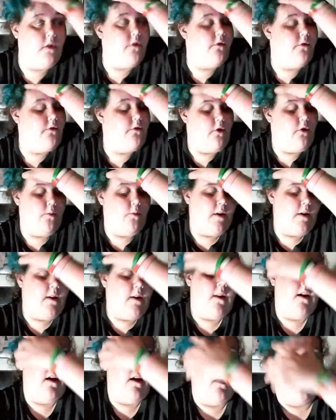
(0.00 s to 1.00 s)
a little
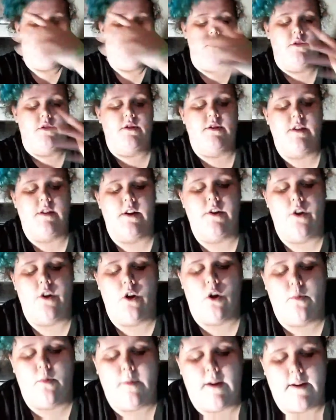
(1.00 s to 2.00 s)
stupid. So she said
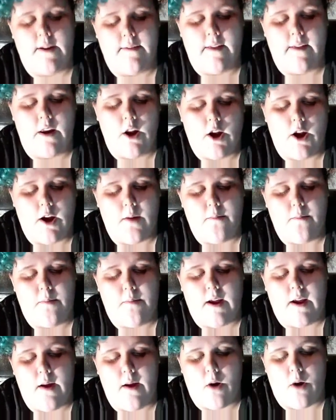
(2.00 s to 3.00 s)
no, because then you could
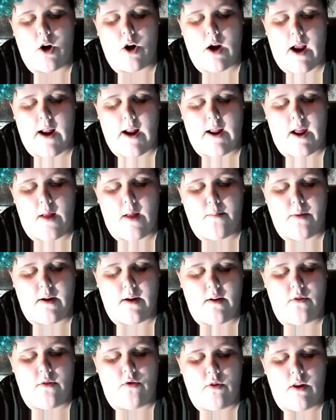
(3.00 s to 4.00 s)
become a crackhead
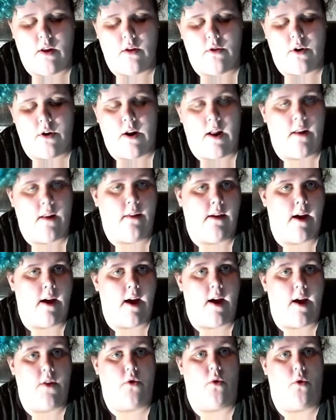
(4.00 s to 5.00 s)
because you didn't learn anything
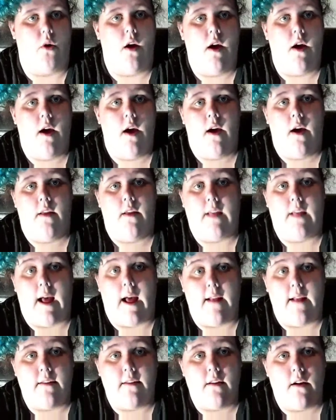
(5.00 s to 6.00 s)
in high school.
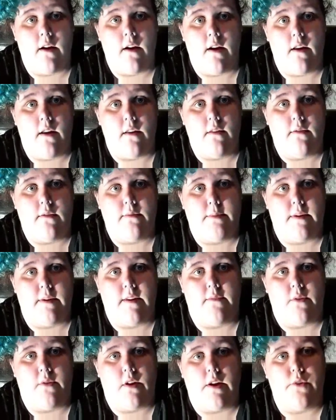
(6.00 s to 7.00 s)
That's not
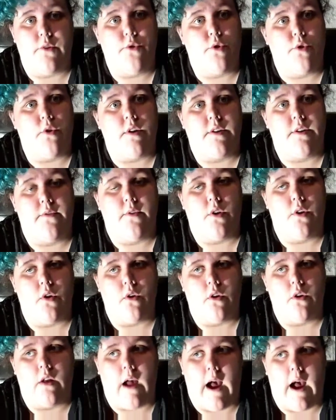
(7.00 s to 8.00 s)
specifically true, because if you
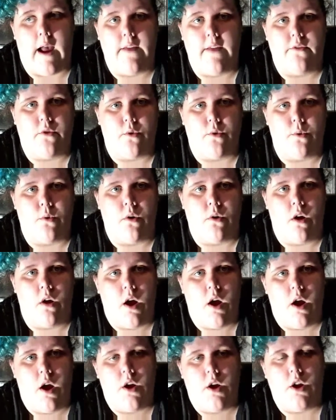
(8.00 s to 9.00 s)
don't go to high school,
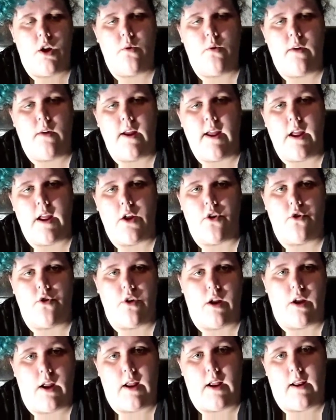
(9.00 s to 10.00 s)
you can get your
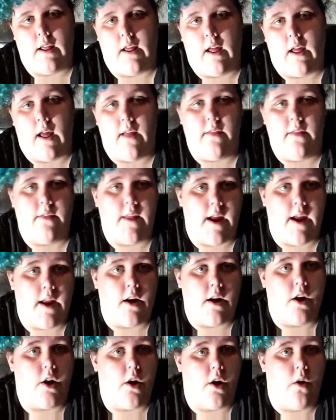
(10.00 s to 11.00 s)
GED and
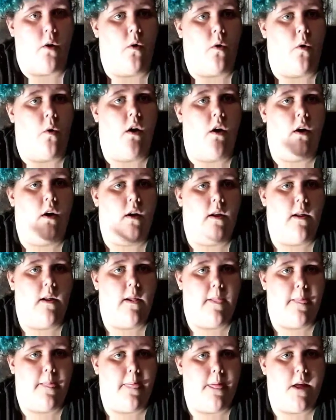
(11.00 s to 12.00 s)
then go
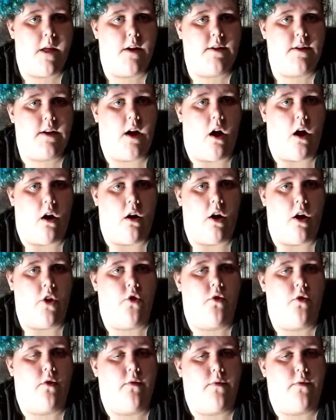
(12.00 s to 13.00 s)
to
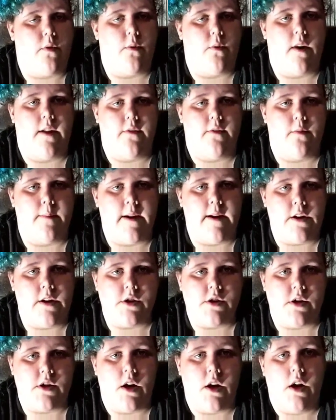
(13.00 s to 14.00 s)
college for whatever
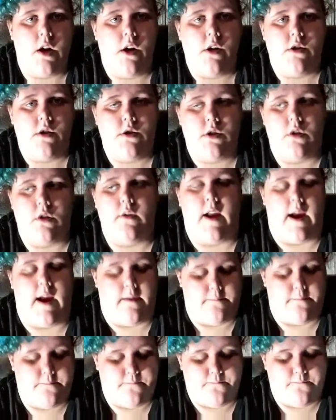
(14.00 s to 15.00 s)
major. So yeah.